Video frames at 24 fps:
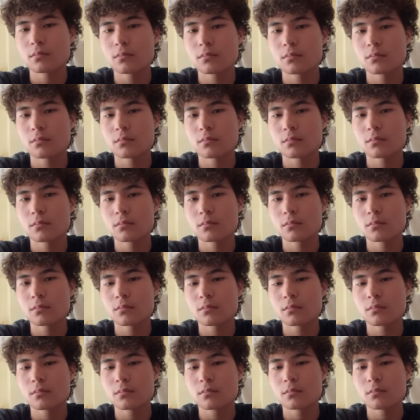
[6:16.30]

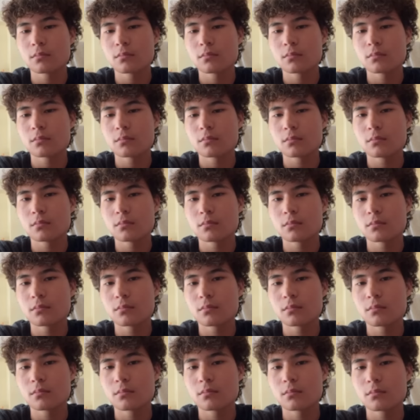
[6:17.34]

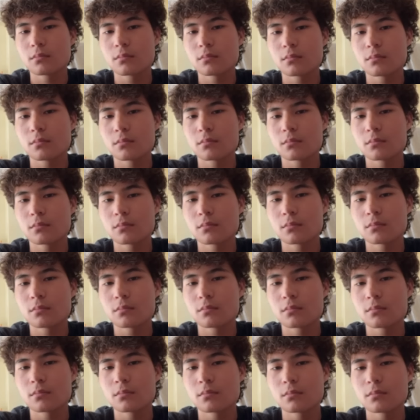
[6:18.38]

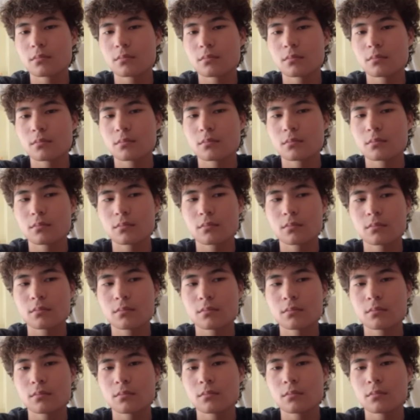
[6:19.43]

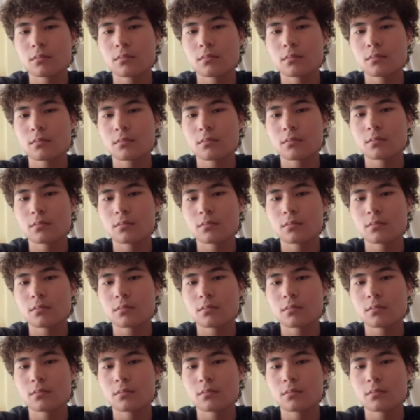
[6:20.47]
No words are spoken by the person on screen.